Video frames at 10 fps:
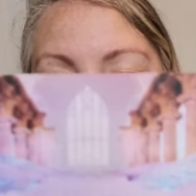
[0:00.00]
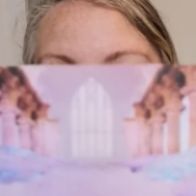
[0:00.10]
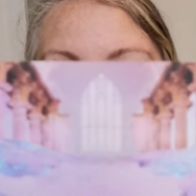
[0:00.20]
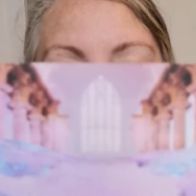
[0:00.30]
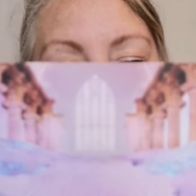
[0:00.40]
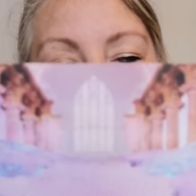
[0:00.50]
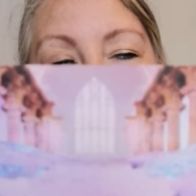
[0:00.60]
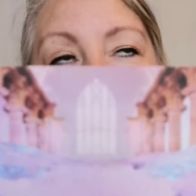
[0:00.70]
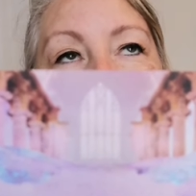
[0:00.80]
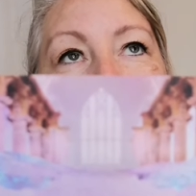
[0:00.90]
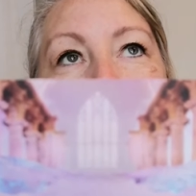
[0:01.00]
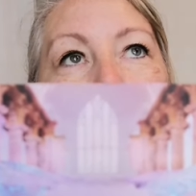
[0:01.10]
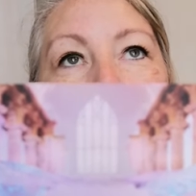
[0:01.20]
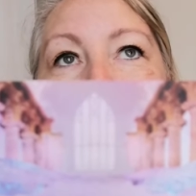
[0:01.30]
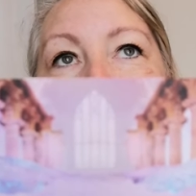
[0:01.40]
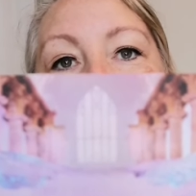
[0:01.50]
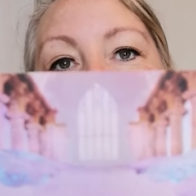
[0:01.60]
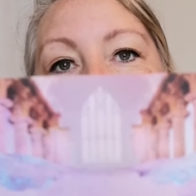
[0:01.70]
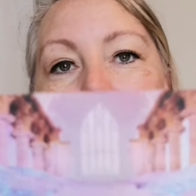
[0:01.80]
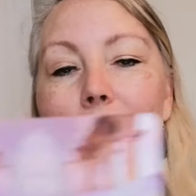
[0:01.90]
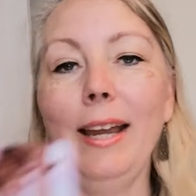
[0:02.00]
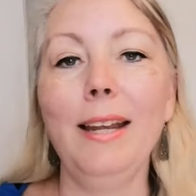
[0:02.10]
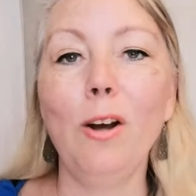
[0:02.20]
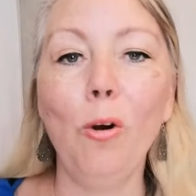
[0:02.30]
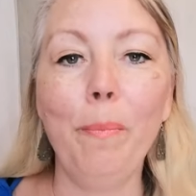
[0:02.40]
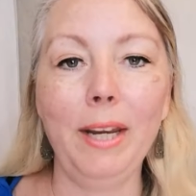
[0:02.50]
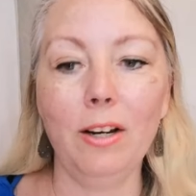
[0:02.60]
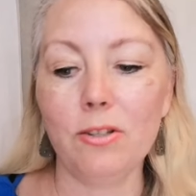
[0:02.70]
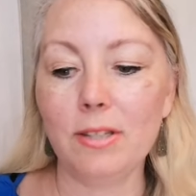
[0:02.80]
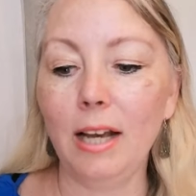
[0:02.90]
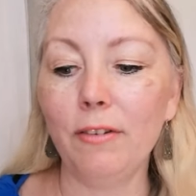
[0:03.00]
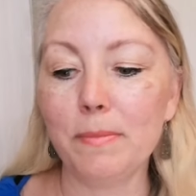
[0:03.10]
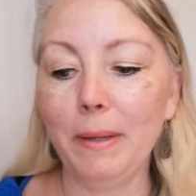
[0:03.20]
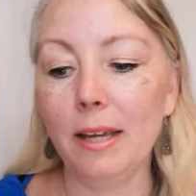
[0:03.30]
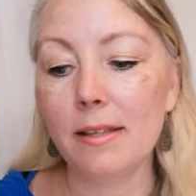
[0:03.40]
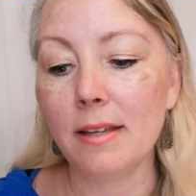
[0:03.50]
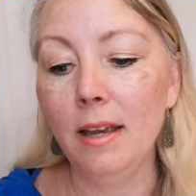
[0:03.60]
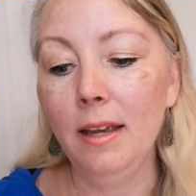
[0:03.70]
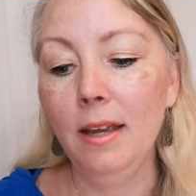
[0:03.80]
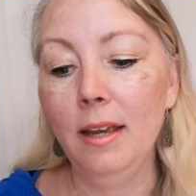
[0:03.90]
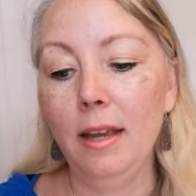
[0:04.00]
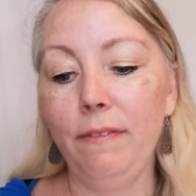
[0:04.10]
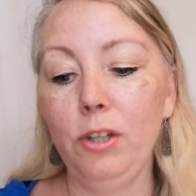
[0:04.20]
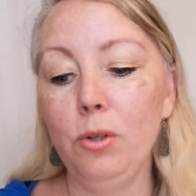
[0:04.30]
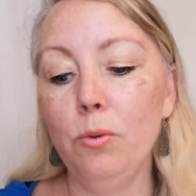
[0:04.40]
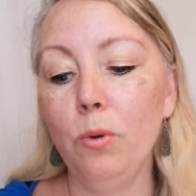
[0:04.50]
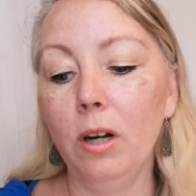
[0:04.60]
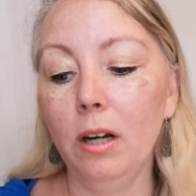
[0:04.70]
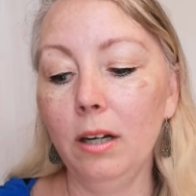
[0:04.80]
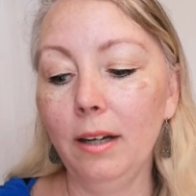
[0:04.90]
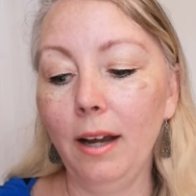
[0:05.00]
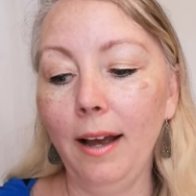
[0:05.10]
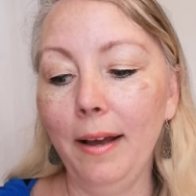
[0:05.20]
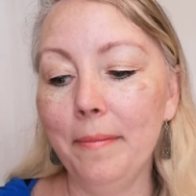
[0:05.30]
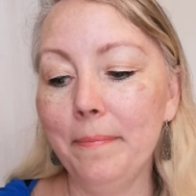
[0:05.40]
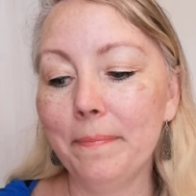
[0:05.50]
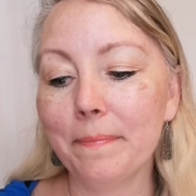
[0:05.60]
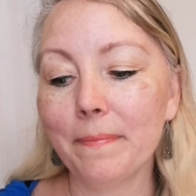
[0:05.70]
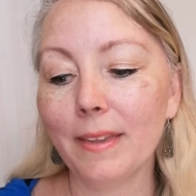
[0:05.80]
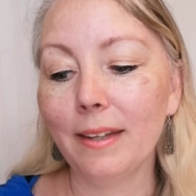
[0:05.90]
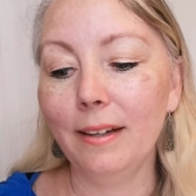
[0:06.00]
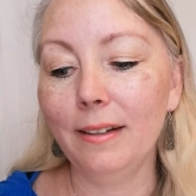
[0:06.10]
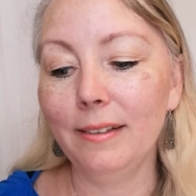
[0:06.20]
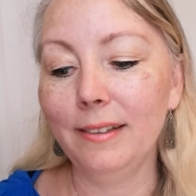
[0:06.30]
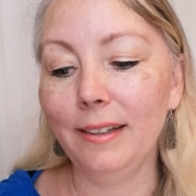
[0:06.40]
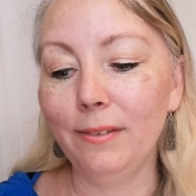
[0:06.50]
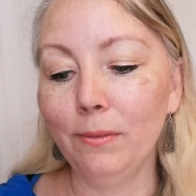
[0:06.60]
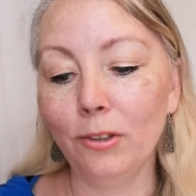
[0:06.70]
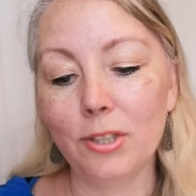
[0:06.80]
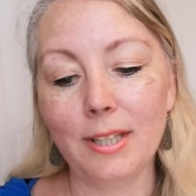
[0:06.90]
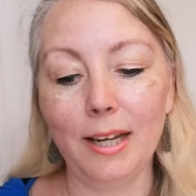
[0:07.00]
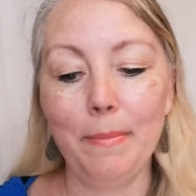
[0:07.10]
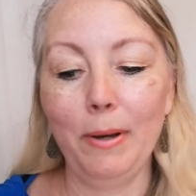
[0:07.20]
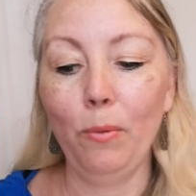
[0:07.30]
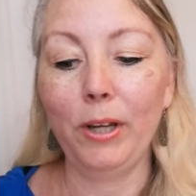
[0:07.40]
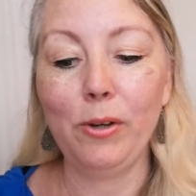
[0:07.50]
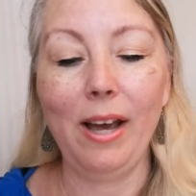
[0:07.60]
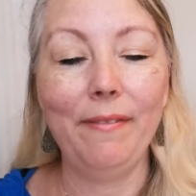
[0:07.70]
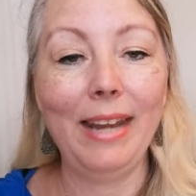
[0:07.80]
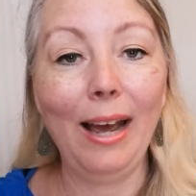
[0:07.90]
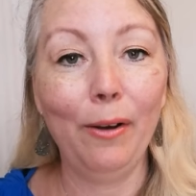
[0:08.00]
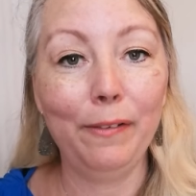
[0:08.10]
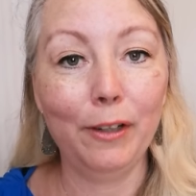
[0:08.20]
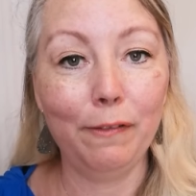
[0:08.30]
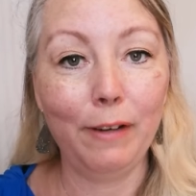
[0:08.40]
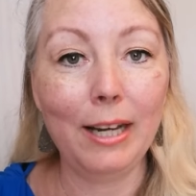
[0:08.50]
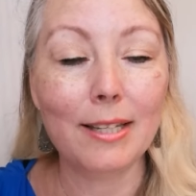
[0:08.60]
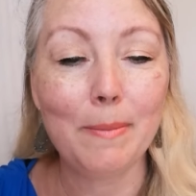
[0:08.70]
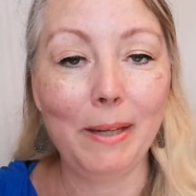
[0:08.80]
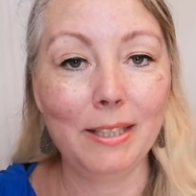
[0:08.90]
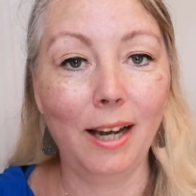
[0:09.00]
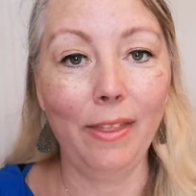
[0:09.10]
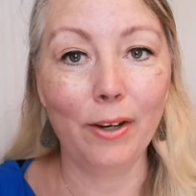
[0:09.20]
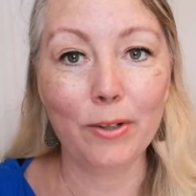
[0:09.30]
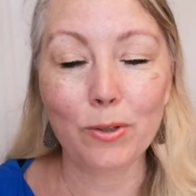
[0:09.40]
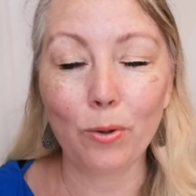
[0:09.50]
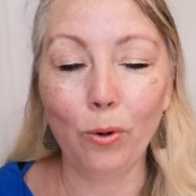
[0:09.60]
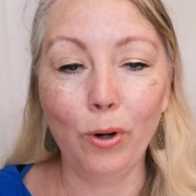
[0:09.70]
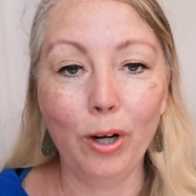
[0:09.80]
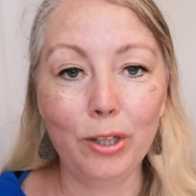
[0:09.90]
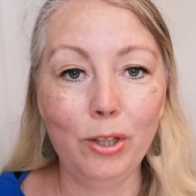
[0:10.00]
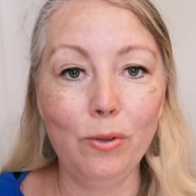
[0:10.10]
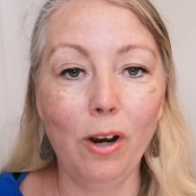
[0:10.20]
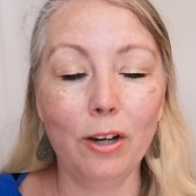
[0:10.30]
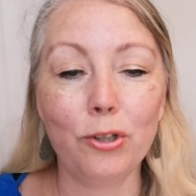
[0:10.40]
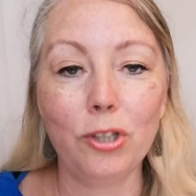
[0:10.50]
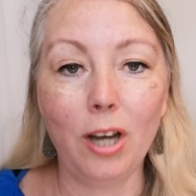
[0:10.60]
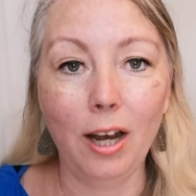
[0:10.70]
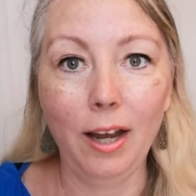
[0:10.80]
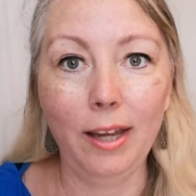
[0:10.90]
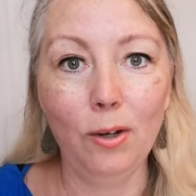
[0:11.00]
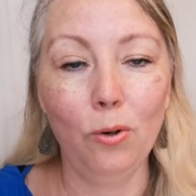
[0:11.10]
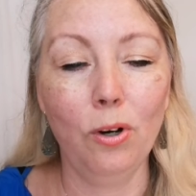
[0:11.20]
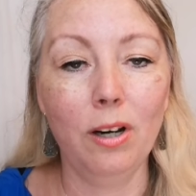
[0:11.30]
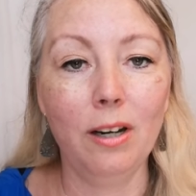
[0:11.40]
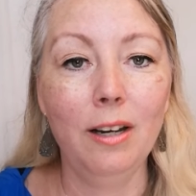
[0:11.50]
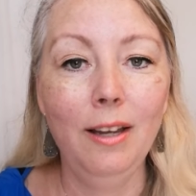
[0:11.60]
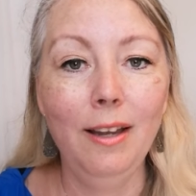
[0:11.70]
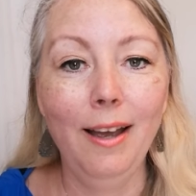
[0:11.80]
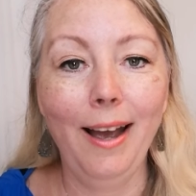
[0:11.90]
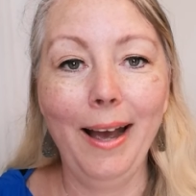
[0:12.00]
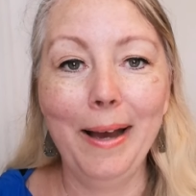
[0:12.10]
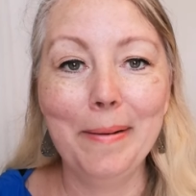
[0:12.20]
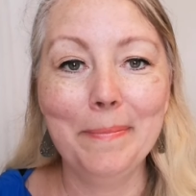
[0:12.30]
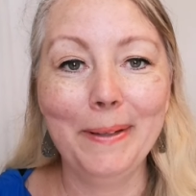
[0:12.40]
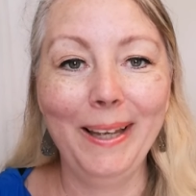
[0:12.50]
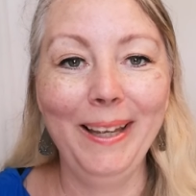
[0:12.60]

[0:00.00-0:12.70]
just reaching up, like I'm open, right? Opening ourselves. Because if you were, um, well, just think about what you have now. If you're afraid to speak to others, or you are shy, or um,